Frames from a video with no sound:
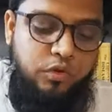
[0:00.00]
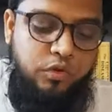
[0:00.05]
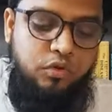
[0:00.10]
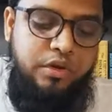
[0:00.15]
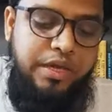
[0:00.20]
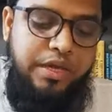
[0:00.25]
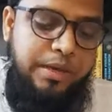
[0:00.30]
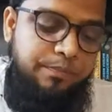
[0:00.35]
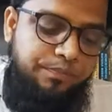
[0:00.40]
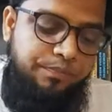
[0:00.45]

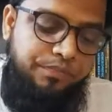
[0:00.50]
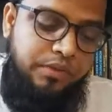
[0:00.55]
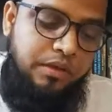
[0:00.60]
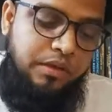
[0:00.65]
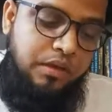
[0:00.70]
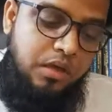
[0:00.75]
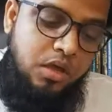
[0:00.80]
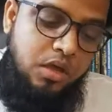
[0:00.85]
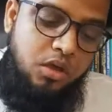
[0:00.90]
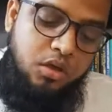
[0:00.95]
Okay,
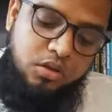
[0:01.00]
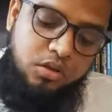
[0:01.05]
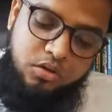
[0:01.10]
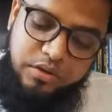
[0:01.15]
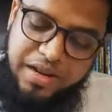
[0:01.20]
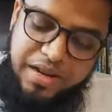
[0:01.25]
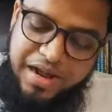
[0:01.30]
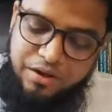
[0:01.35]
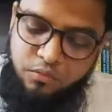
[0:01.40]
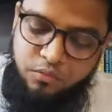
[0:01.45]
so
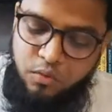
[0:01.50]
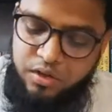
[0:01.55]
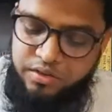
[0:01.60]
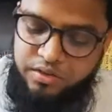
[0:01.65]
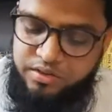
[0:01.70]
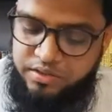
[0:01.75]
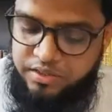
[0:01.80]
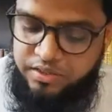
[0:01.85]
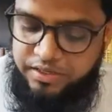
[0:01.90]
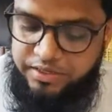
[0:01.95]
that
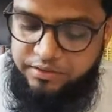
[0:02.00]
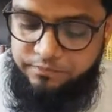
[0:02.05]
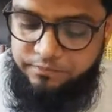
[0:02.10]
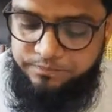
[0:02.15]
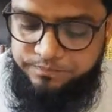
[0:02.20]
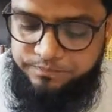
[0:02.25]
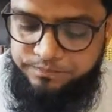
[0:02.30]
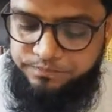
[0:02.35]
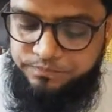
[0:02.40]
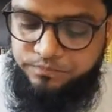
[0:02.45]
was
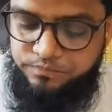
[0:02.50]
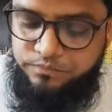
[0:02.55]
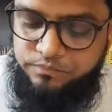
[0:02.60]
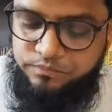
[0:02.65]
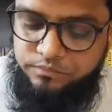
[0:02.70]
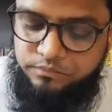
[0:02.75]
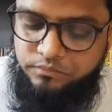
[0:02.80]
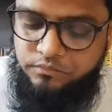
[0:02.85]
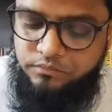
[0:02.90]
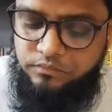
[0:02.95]
in
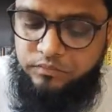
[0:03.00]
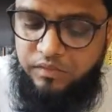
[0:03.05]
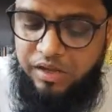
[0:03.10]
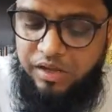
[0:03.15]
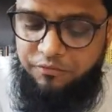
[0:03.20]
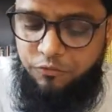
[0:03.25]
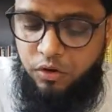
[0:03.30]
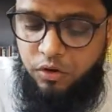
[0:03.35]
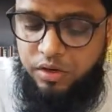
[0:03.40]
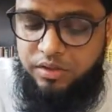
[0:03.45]

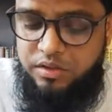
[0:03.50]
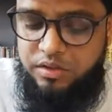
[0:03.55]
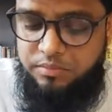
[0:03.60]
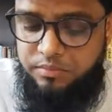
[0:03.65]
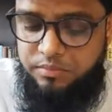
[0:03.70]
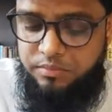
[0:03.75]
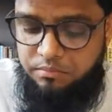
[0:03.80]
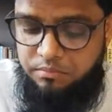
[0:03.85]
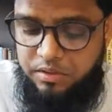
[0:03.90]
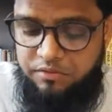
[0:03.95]

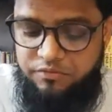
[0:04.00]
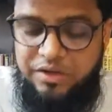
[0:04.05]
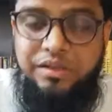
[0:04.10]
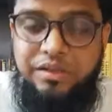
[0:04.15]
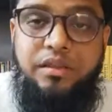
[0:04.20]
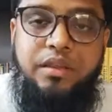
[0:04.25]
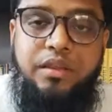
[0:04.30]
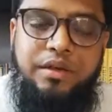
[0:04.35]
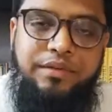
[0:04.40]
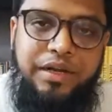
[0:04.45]
aphorism number
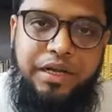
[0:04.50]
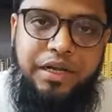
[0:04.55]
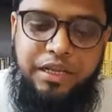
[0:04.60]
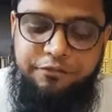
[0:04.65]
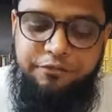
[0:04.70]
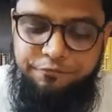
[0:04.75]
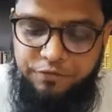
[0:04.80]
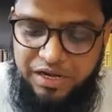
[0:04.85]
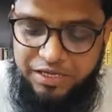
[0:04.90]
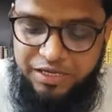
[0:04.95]

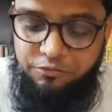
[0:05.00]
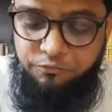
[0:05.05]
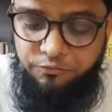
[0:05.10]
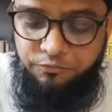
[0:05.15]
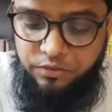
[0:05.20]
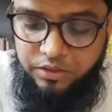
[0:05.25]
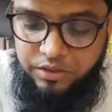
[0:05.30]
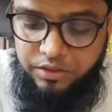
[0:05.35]
175.